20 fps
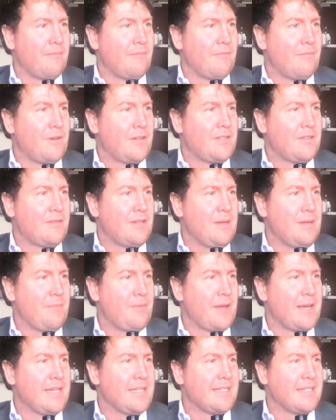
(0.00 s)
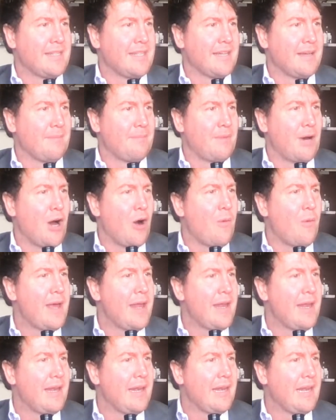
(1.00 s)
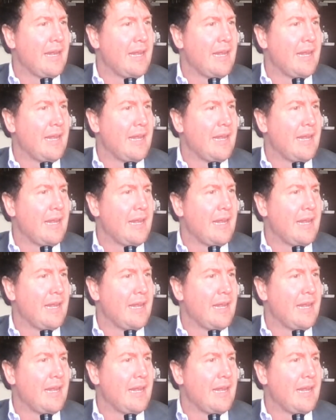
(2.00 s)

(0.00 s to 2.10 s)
What he plays the poet.